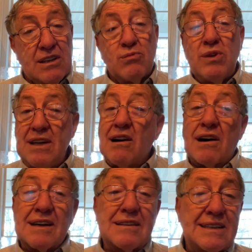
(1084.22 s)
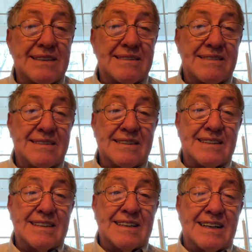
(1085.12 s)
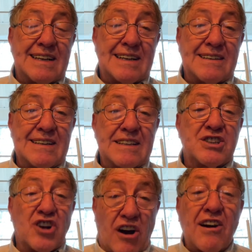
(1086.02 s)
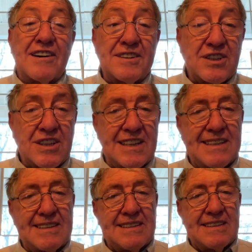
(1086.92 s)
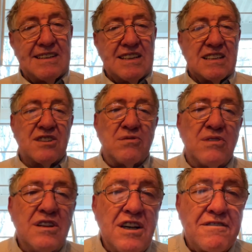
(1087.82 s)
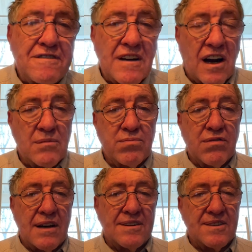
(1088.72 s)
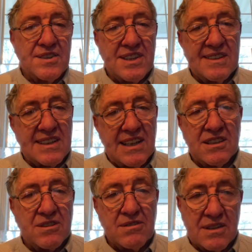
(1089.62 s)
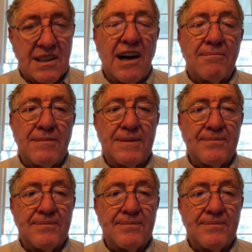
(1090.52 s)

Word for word: we are uh, charged to lift our brothers and sisters up.